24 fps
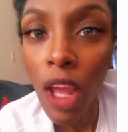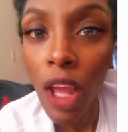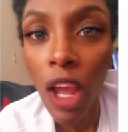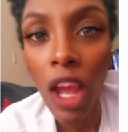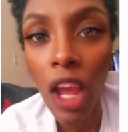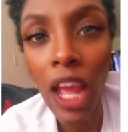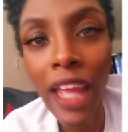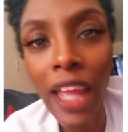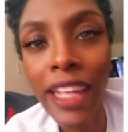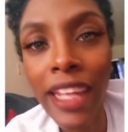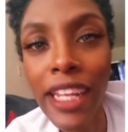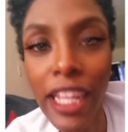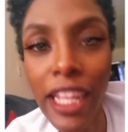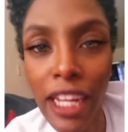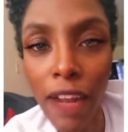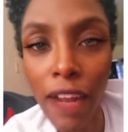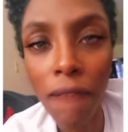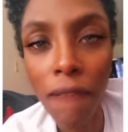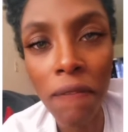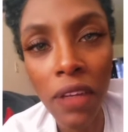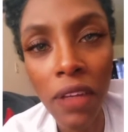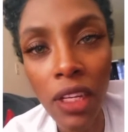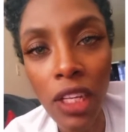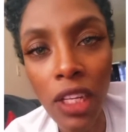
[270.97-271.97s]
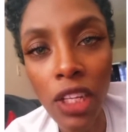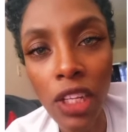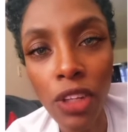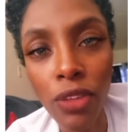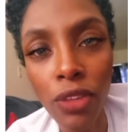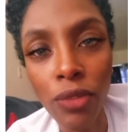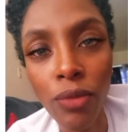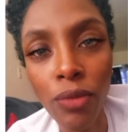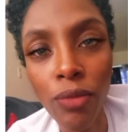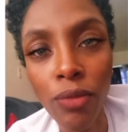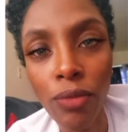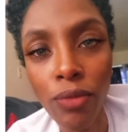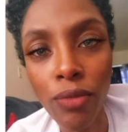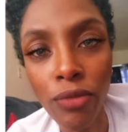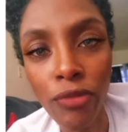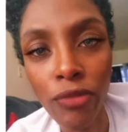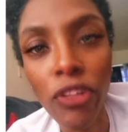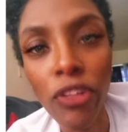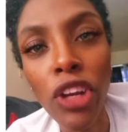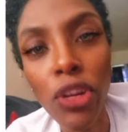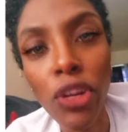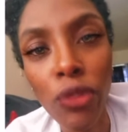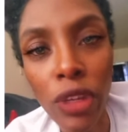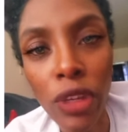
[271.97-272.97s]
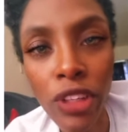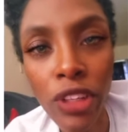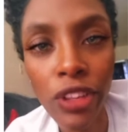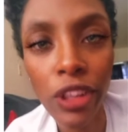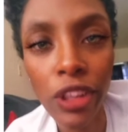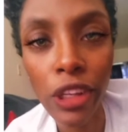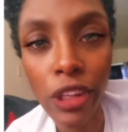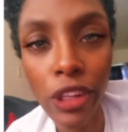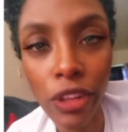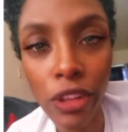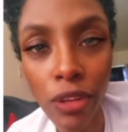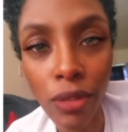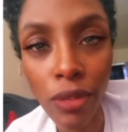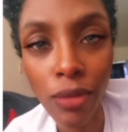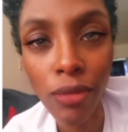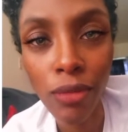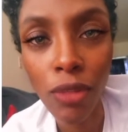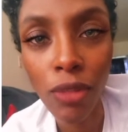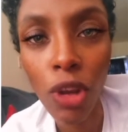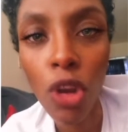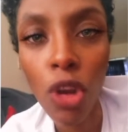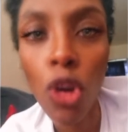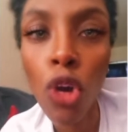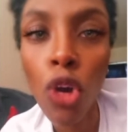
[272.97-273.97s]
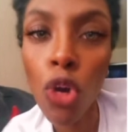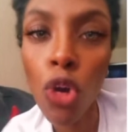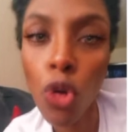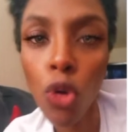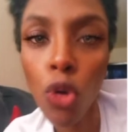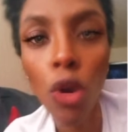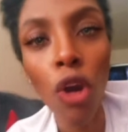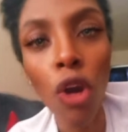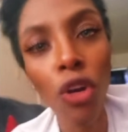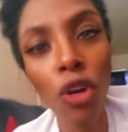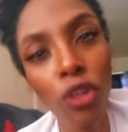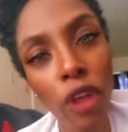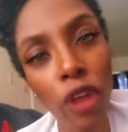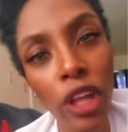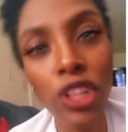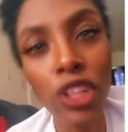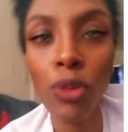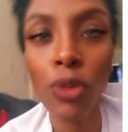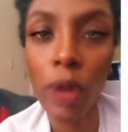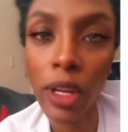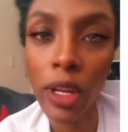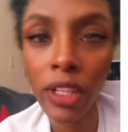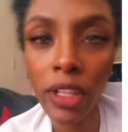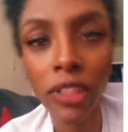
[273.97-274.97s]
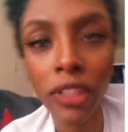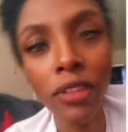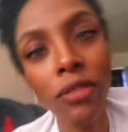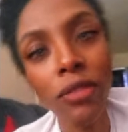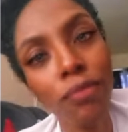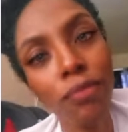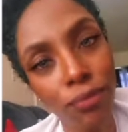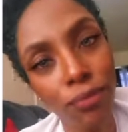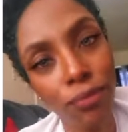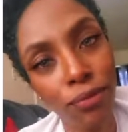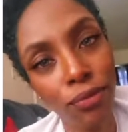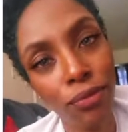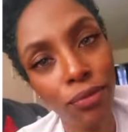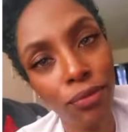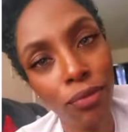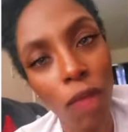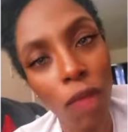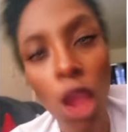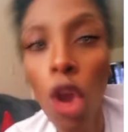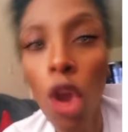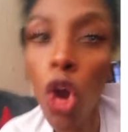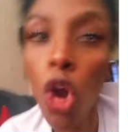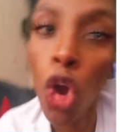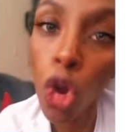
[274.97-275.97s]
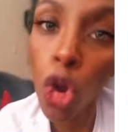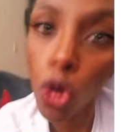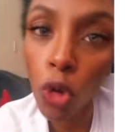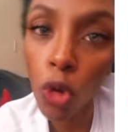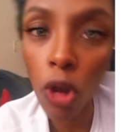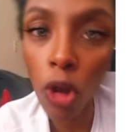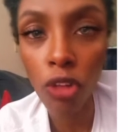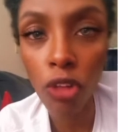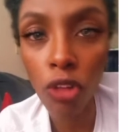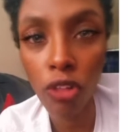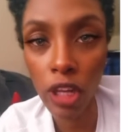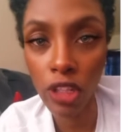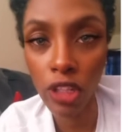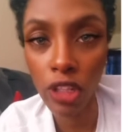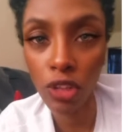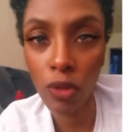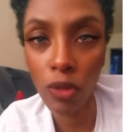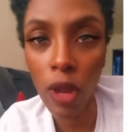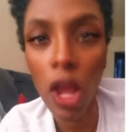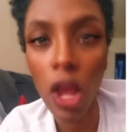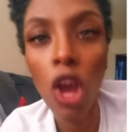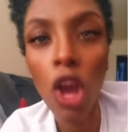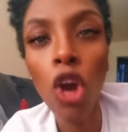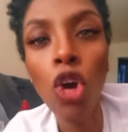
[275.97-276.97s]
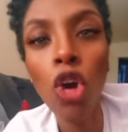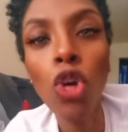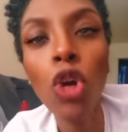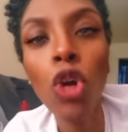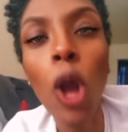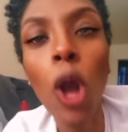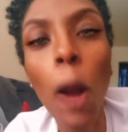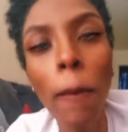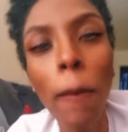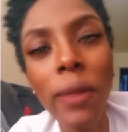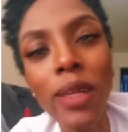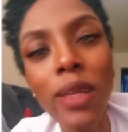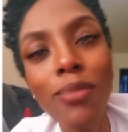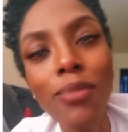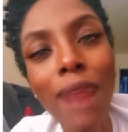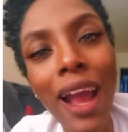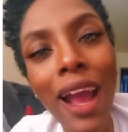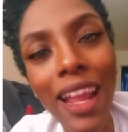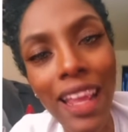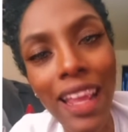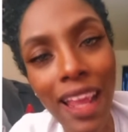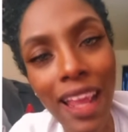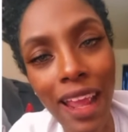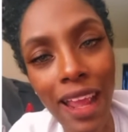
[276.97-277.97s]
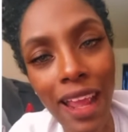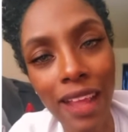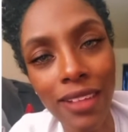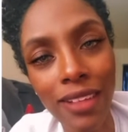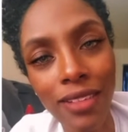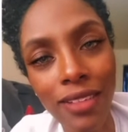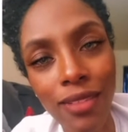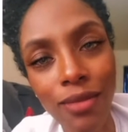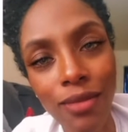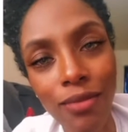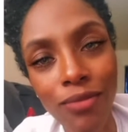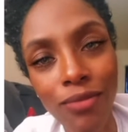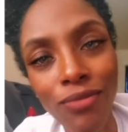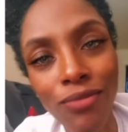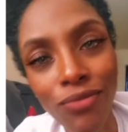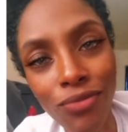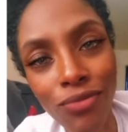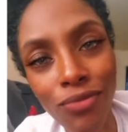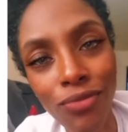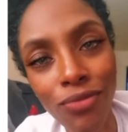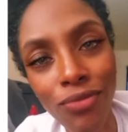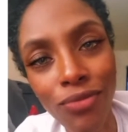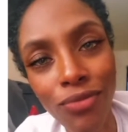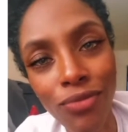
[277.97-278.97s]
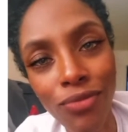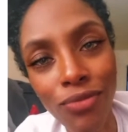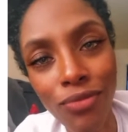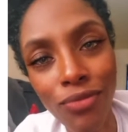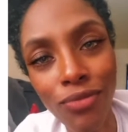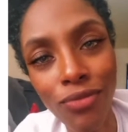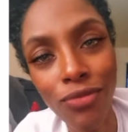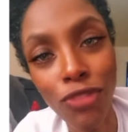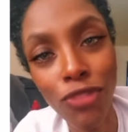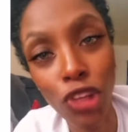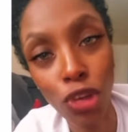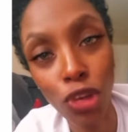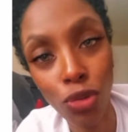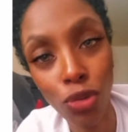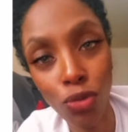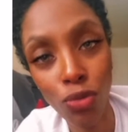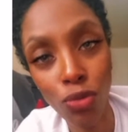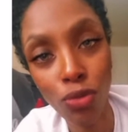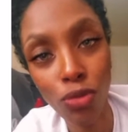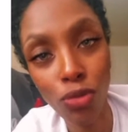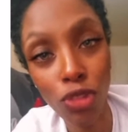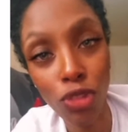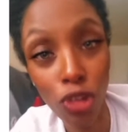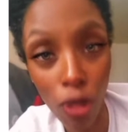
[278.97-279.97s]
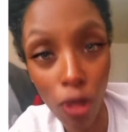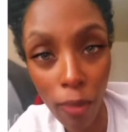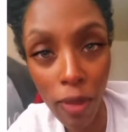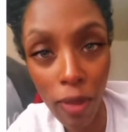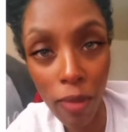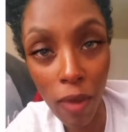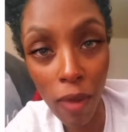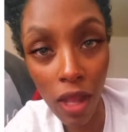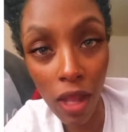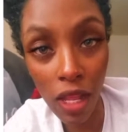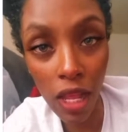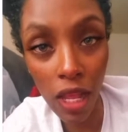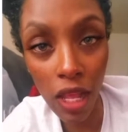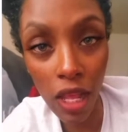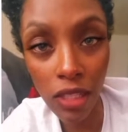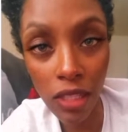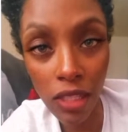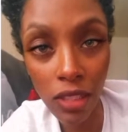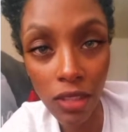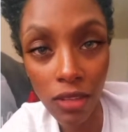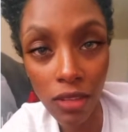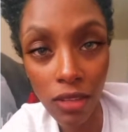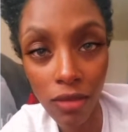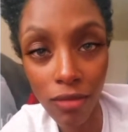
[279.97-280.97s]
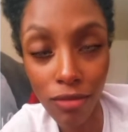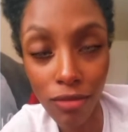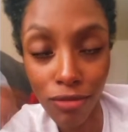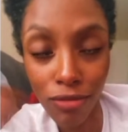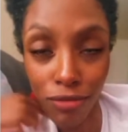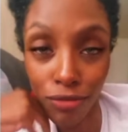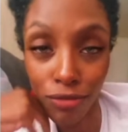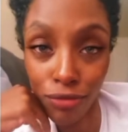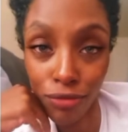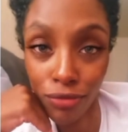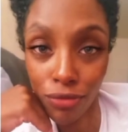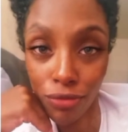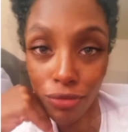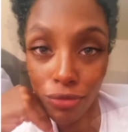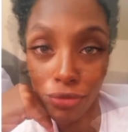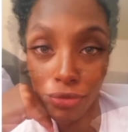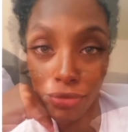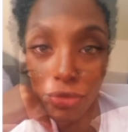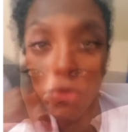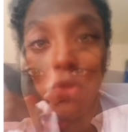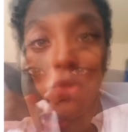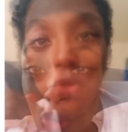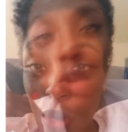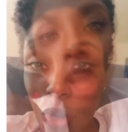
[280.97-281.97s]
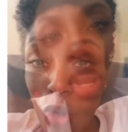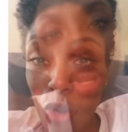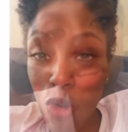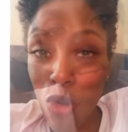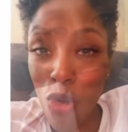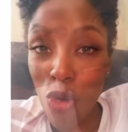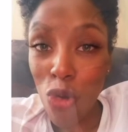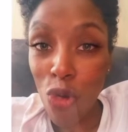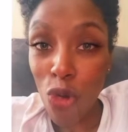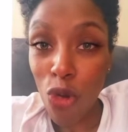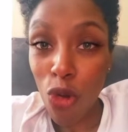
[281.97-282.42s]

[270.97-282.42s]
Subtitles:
And then I'm failing you for the rest of the year. Who gonna graduate? Who gonna graduate? Who gonna be my ass? You gonna be my ass? We gonna see.